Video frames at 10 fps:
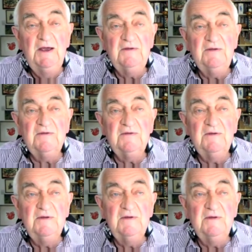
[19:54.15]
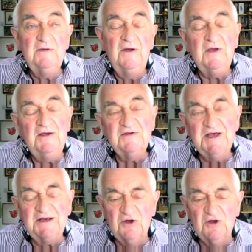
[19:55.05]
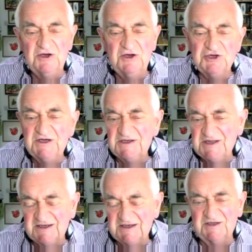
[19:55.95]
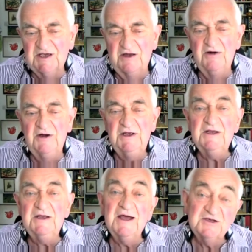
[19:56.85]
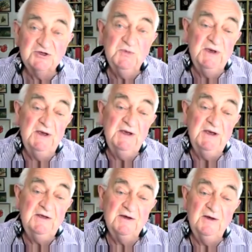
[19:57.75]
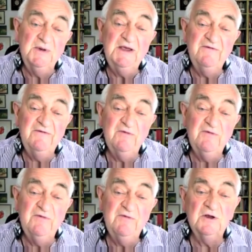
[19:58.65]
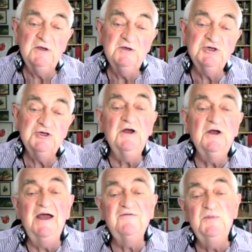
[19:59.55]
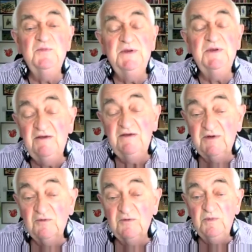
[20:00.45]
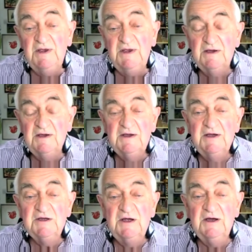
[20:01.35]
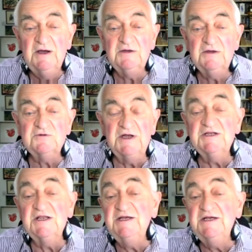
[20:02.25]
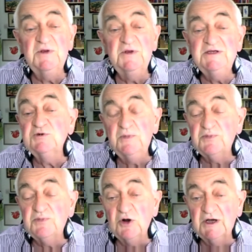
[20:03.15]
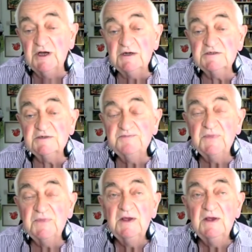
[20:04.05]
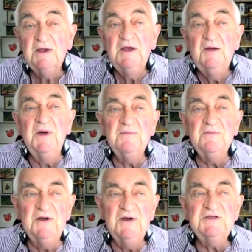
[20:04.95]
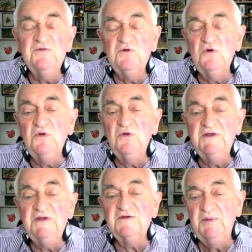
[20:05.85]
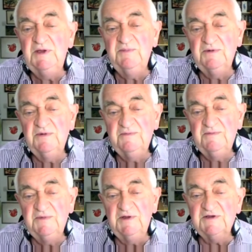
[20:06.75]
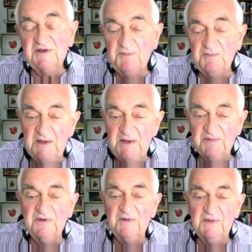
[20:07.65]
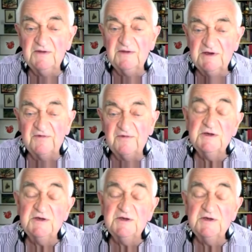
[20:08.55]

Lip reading: It Okay, the technology is necessary. It has to be a believable technology, and I have to believe it be translatable into a product. But most of all, it's the people. It's the people that make the difference.